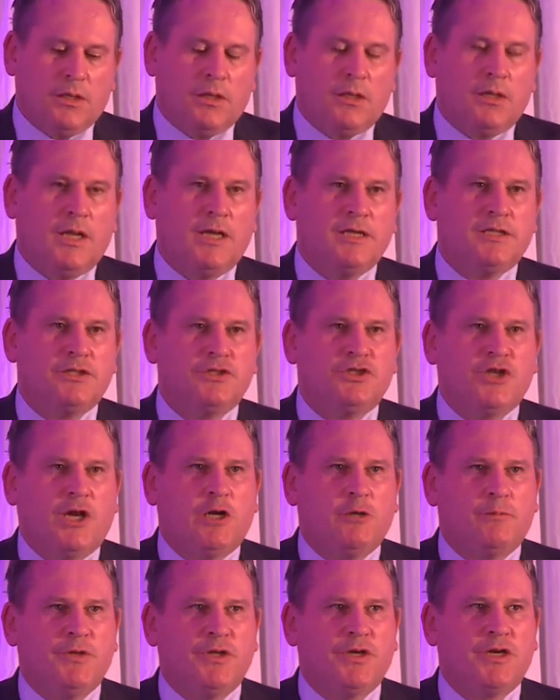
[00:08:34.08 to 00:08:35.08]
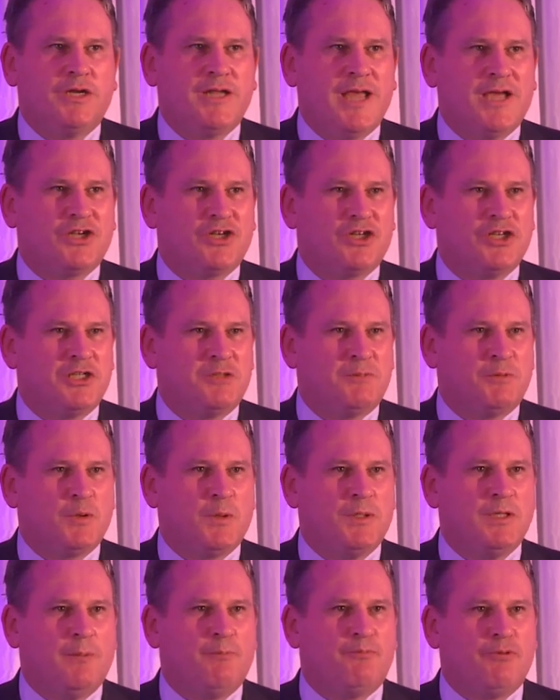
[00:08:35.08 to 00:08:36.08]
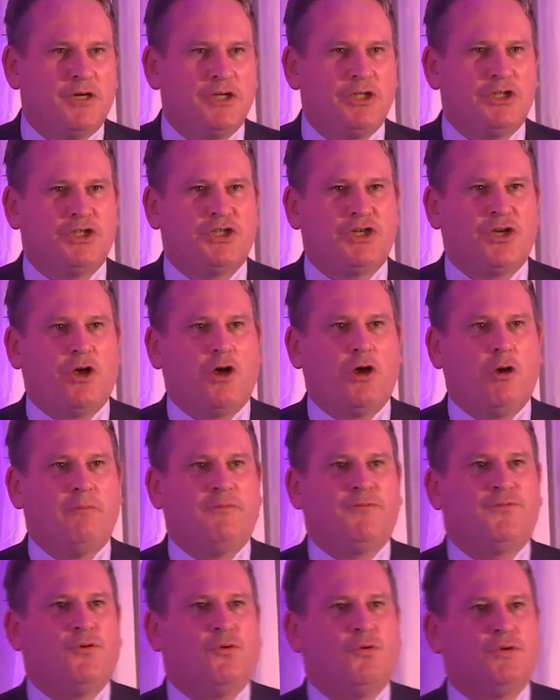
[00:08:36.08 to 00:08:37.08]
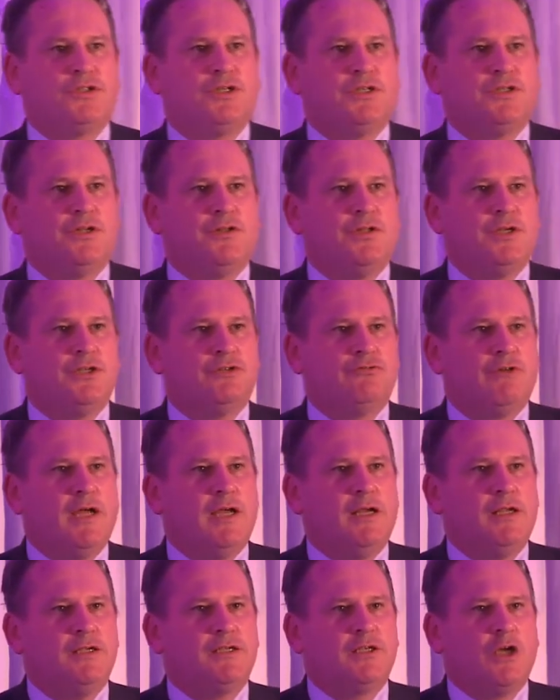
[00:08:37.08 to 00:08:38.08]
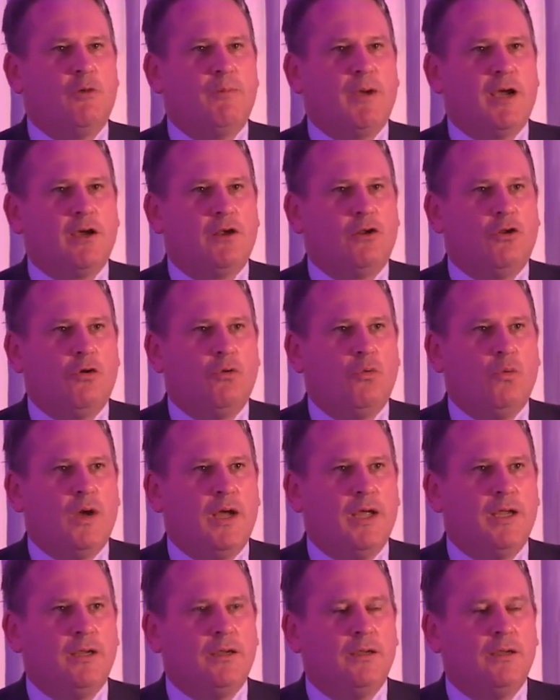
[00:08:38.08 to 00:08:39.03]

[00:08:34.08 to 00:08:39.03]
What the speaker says: Ladies and gentlemen, the connections between the British armed forces and the Israelis go back a long way.